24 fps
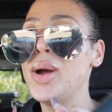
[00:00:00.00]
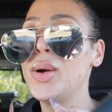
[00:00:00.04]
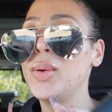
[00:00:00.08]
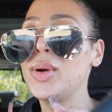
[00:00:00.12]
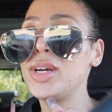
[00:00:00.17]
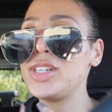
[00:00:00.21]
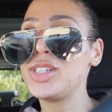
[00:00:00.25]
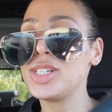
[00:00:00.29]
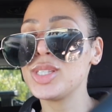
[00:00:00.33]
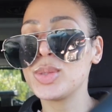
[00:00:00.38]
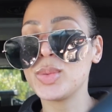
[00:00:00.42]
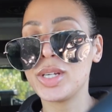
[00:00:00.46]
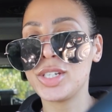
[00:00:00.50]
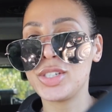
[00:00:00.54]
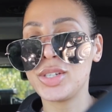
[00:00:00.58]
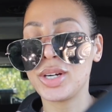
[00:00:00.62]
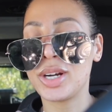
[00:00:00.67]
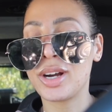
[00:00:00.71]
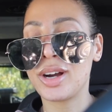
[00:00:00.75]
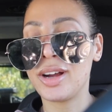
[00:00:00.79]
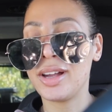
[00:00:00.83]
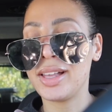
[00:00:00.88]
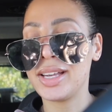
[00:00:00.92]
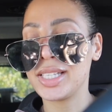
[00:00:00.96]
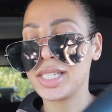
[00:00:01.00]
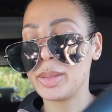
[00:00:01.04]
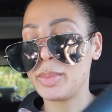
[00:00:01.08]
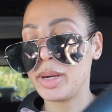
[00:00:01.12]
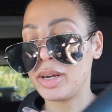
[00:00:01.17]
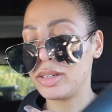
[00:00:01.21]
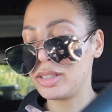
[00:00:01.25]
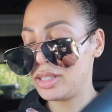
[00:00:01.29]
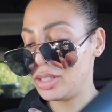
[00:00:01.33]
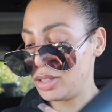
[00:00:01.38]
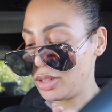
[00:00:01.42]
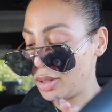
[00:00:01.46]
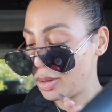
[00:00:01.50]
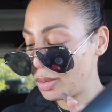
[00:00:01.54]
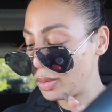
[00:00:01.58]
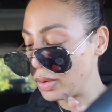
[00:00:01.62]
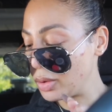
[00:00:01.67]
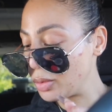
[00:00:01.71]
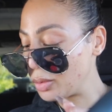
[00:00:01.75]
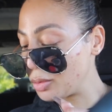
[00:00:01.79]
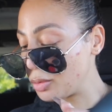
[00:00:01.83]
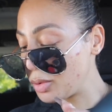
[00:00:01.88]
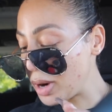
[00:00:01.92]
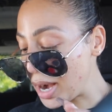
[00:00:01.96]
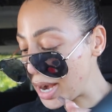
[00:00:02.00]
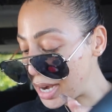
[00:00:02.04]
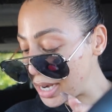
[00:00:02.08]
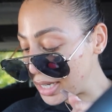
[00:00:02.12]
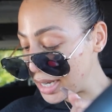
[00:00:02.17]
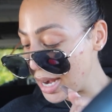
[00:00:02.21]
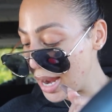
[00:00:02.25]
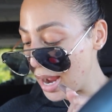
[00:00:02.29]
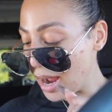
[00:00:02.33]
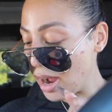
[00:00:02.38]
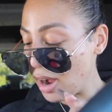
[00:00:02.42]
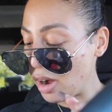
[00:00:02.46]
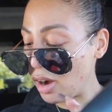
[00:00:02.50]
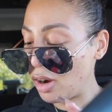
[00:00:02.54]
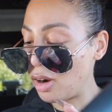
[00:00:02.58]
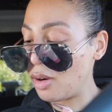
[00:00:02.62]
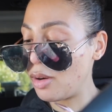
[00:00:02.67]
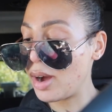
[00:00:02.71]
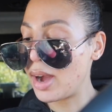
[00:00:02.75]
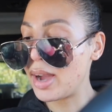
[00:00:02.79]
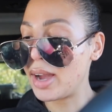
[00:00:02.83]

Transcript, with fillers: which is what your girl is about to do right now.